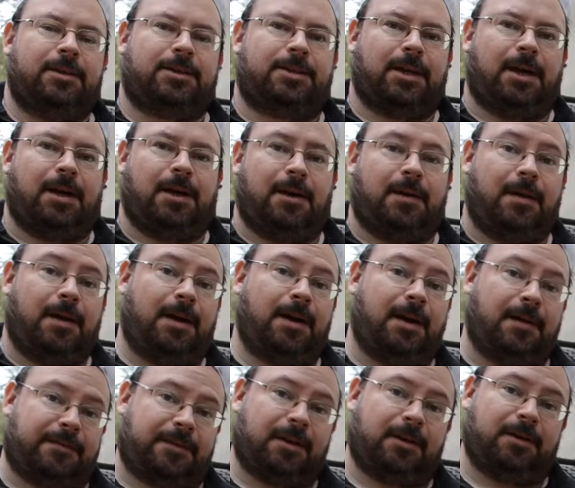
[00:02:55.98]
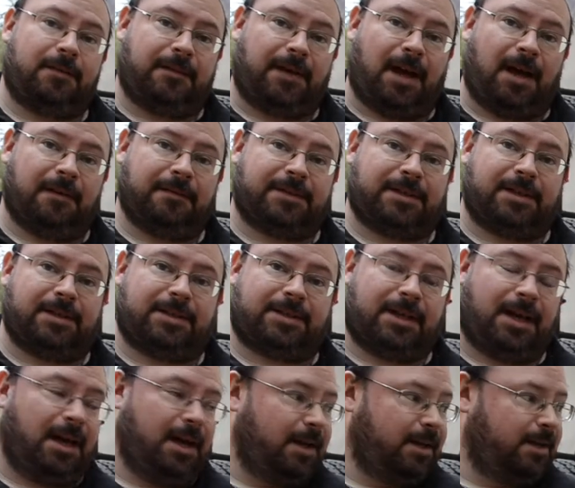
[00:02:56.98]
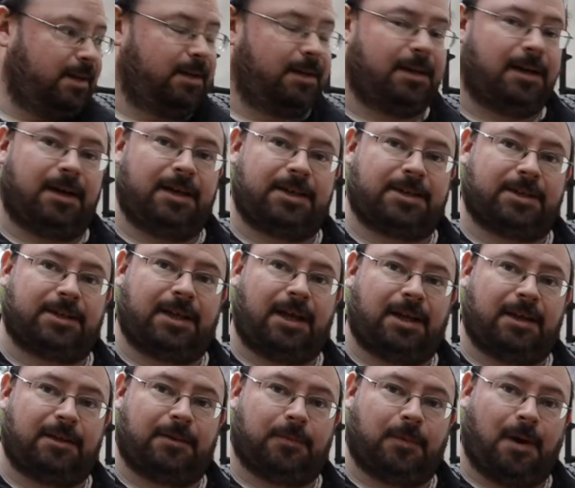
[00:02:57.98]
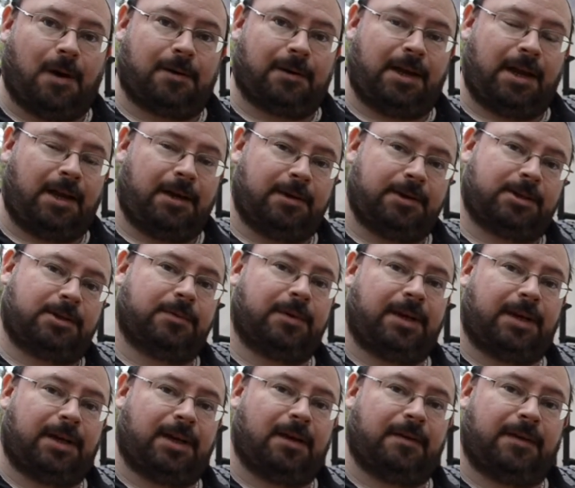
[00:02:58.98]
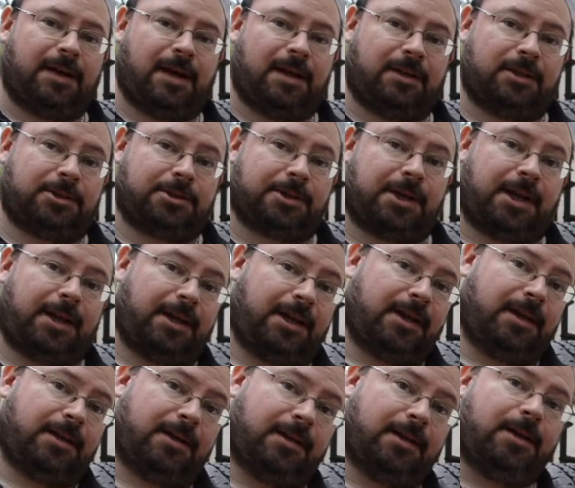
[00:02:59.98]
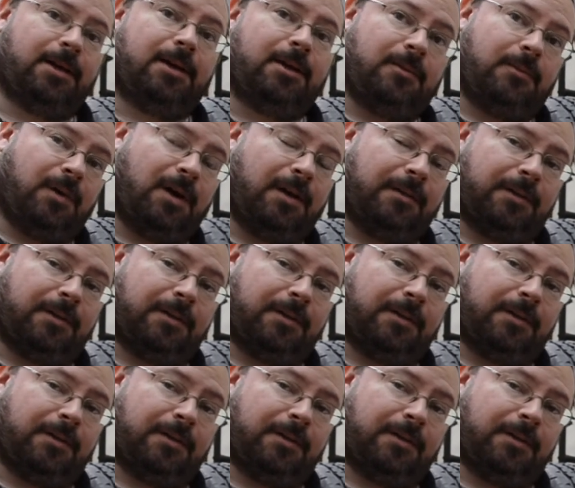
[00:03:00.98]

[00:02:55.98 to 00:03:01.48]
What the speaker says: So I've turned the valves inside, isolated the water heater so we can go ahead and drain it, while